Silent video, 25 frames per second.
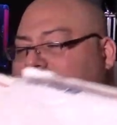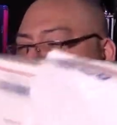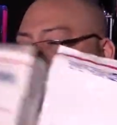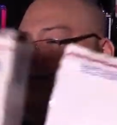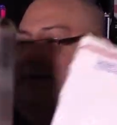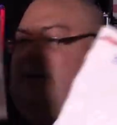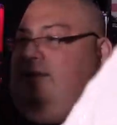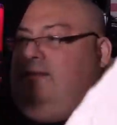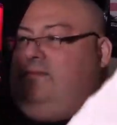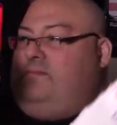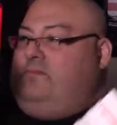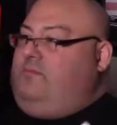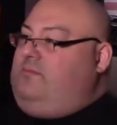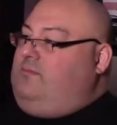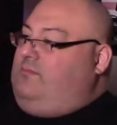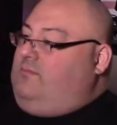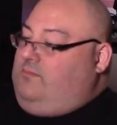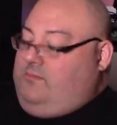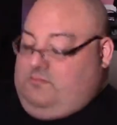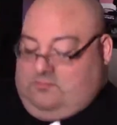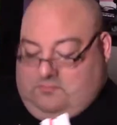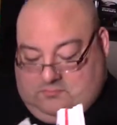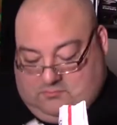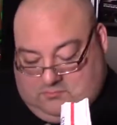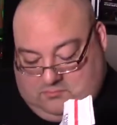
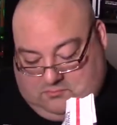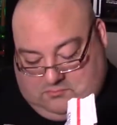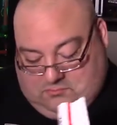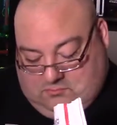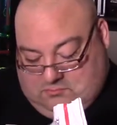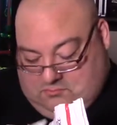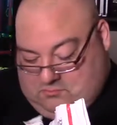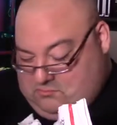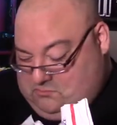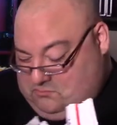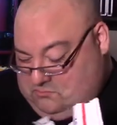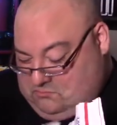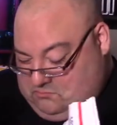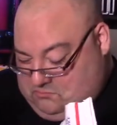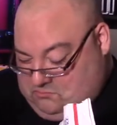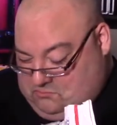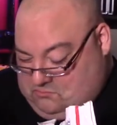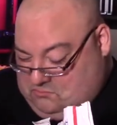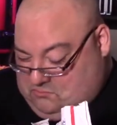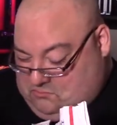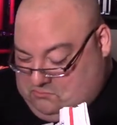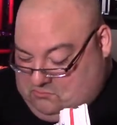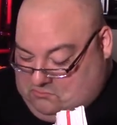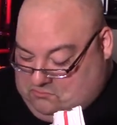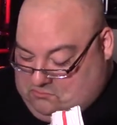
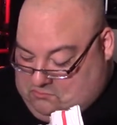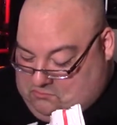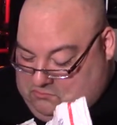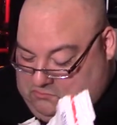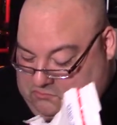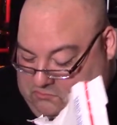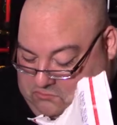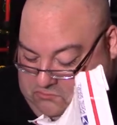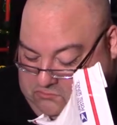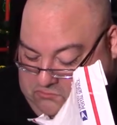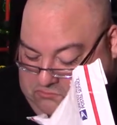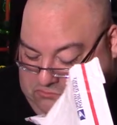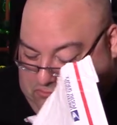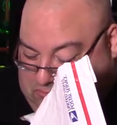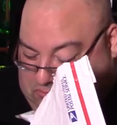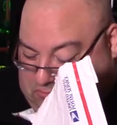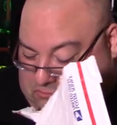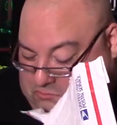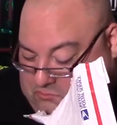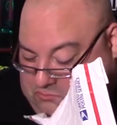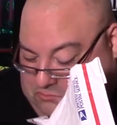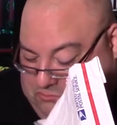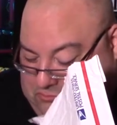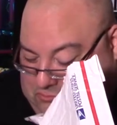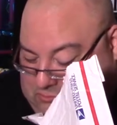
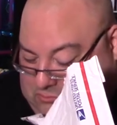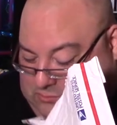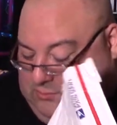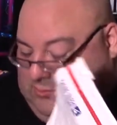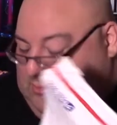(silence)